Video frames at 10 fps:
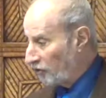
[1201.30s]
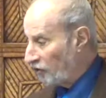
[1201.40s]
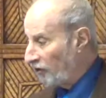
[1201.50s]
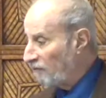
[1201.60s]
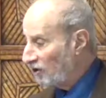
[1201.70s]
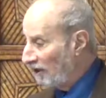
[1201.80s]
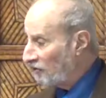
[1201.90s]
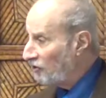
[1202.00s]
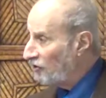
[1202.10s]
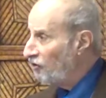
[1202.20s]

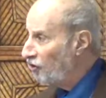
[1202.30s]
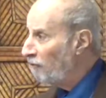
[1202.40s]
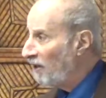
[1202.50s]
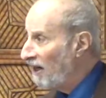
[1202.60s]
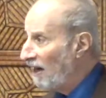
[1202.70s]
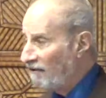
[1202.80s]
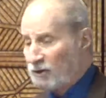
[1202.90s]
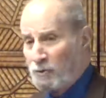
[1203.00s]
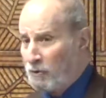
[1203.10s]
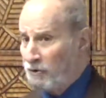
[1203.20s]
circumstances in Germany
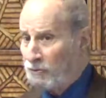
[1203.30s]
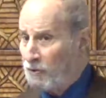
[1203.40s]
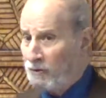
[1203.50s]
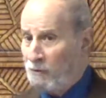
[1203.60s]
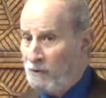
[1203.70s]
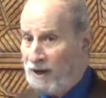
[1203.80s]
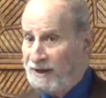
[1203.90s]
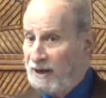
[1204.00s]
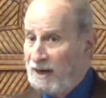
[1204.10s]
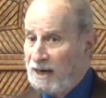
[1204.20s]
after World War
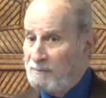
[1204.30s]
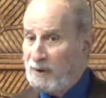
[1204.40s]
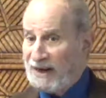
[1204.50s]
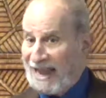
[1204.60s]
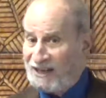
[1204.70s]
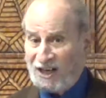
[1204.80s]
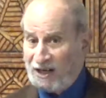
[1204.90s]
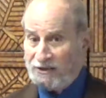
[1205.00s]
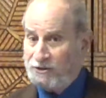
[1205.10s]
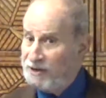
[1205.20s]
I. But had
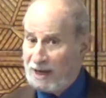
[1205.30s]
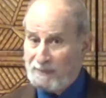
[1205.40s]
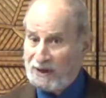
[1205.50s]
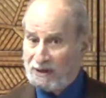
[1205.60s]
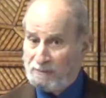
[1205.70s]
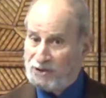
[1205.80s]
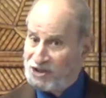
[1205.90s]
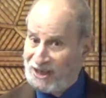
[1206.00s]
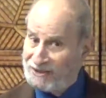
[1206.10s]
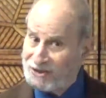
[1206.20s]
Hitler not become
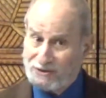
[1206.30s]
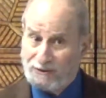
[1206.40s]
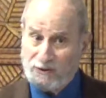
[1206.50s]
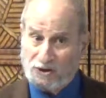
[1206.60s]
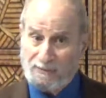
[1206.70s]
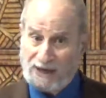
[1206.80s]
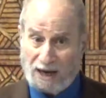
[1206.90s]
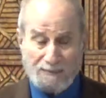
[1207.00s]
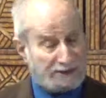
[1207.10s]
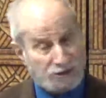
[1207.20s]
Chancellor of Germany,
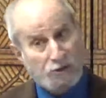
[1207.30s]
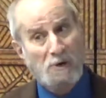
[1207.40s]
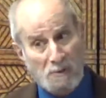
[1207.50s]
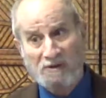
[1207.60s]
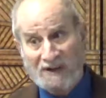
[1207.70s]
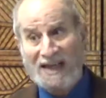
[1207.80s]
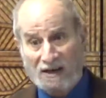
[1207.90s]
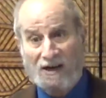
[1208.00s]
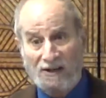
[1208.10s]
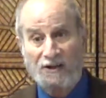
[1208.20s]
I'm not sure we would have had a
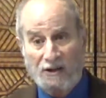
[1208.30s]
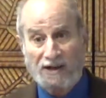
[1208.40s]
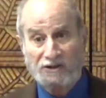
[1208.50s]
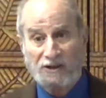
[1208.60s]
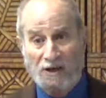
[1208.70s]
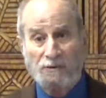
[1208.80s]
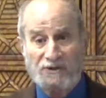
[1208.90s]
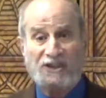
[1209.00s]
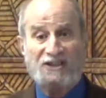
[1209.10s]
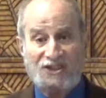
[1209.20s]
Holocaust. In other
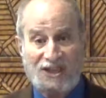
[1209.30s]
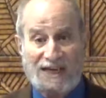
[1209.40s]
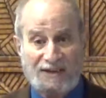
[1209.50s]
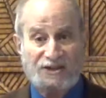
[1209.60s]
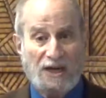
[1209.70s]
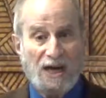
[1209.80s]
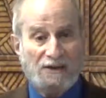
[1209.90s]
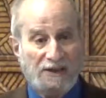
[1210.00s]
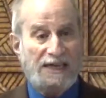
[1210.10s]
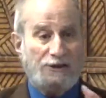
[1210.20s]
words, it takes
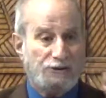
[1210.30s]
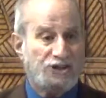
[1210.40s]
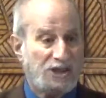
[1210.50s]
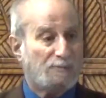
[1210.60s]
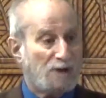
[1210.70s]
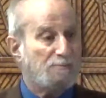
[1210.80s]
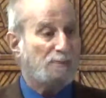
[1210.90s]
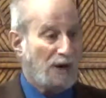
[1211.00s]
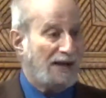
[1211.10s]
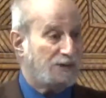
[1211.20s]
leadership
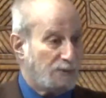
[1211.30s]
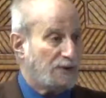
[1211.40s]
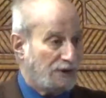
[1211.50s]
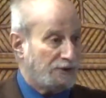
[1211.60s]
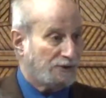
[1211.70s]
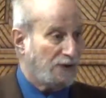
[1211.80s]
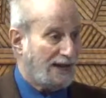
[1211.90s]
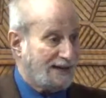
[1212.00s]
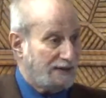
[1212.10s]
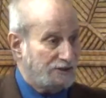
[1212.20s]
combined with
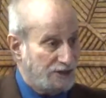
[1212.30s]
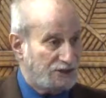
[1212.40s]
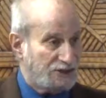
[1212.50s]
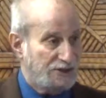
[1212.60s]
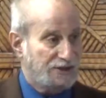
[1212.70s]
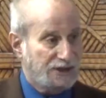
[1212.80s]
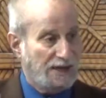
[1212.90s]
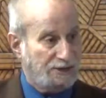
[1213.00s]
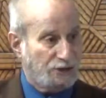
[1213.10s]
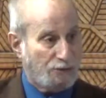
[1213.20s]
underlying conditions
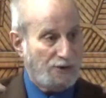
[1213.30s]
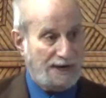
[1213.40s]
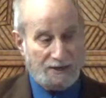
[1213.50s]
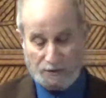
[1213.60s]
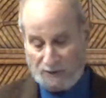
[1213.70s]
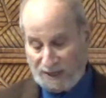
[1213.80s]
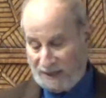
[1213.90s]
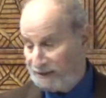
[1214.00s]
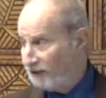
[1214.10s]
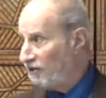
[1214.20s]
to create the
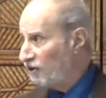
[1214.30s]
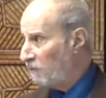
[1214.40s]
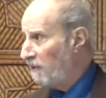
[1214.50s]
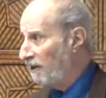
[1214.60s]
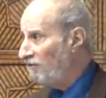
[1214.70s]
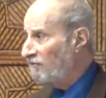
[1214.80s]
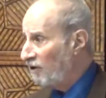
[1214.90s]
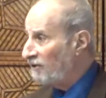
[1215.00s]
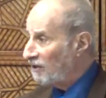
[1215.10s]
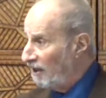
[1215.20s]
realities that we
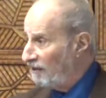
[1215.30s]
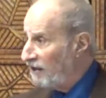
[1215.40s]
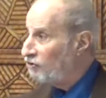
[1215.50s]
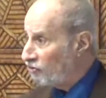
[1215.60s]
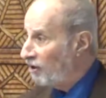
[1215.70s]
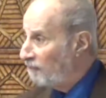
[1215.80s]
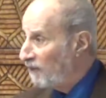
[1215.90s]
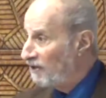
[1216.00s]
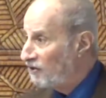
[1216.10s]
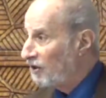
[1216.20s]
confront. And I think Trump
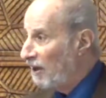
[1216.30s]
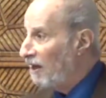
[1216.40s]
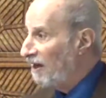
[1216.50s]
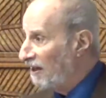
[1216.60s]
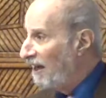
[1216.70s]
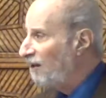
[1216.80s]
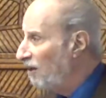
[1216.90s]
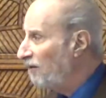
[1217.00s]
is, again,